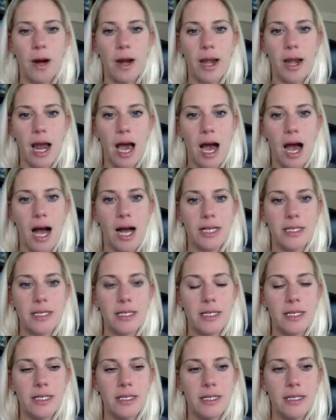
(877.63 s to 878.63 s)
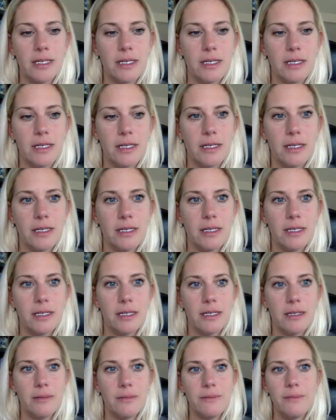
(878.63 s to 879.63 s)
not,
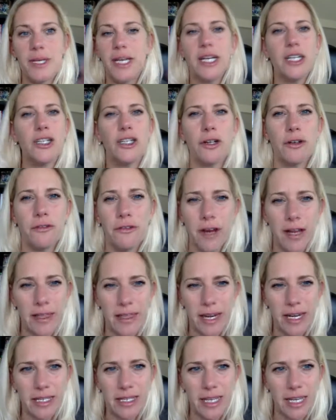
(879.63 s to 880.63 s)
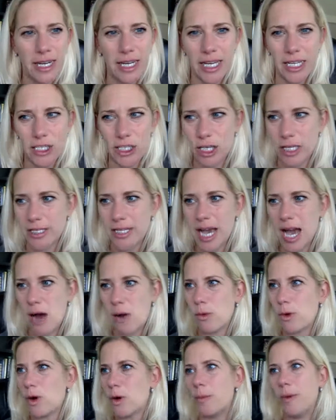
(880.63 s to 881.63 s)
because you're afraid that it's going to get shut
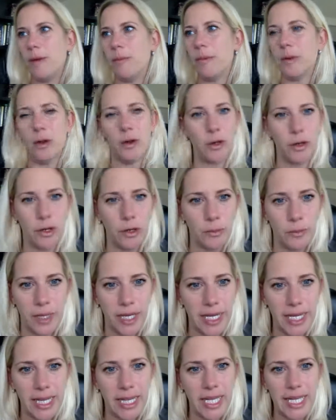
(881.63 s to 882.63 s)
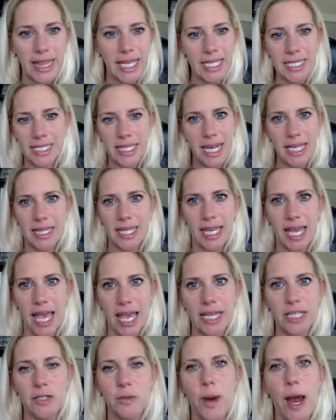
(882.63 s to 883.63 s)
down or people aren't going to read it. That's not the
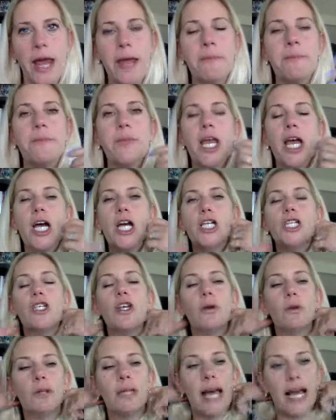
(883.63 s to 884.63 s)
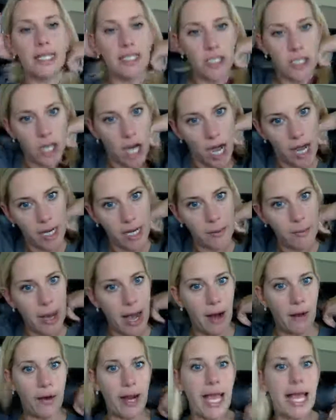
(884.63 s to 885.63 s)
case, right? So let's talk
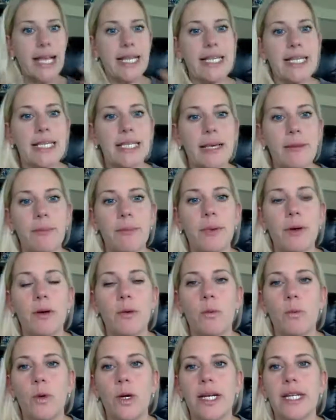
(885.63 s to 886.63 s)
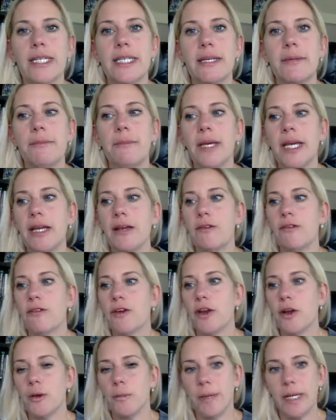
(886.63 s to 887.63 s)
about a simple, what does it mean
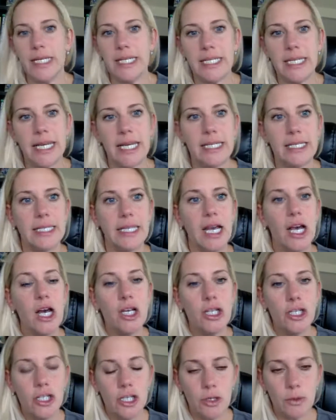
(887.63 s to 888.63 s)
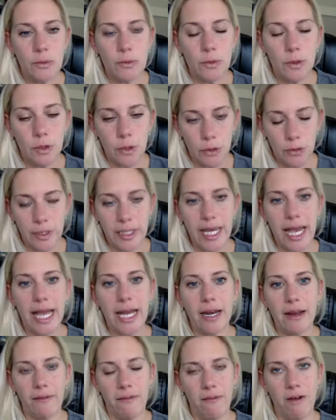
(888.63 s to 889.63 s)
for your business to
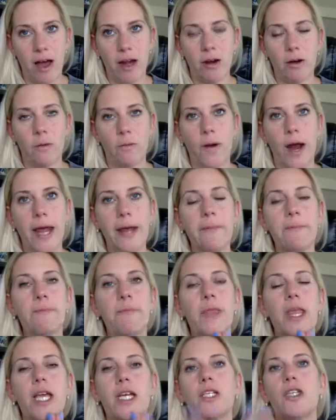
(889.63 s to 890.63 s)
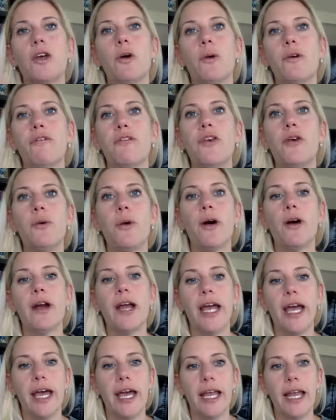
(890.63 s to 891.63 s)
create a funnel, right? So if you are
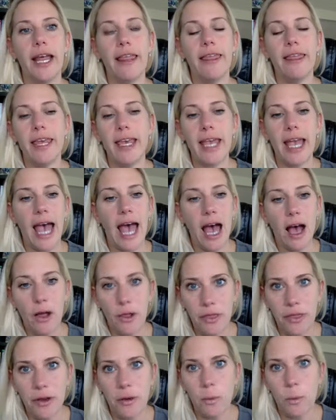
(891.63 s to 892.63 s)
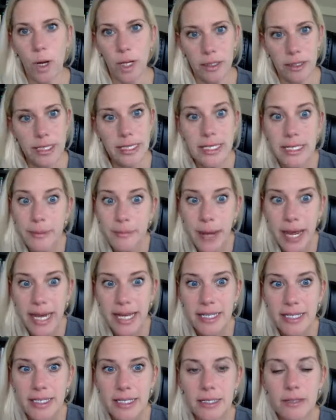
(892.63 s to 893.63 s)
in the health and wellness
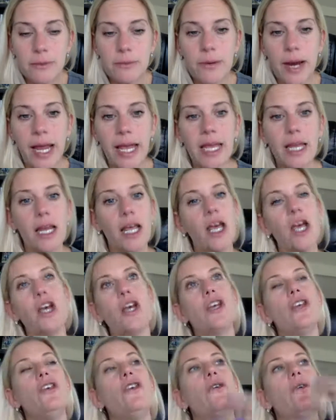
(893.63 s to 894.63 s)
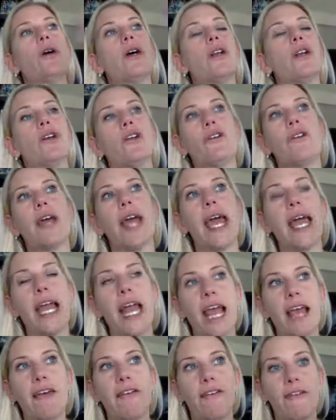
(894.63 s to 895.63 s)
space, right, you could
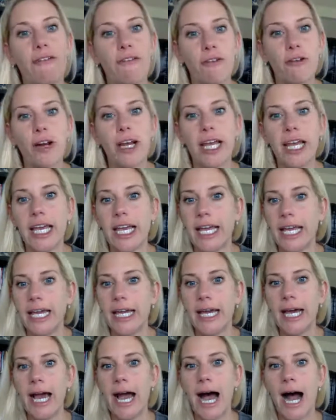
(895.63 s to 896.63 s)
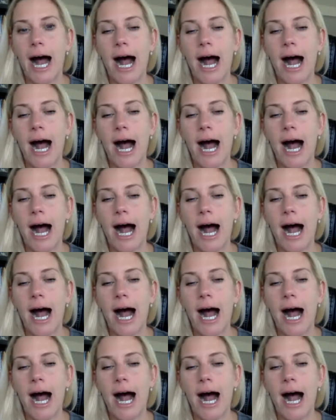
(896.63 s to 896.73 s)
create a free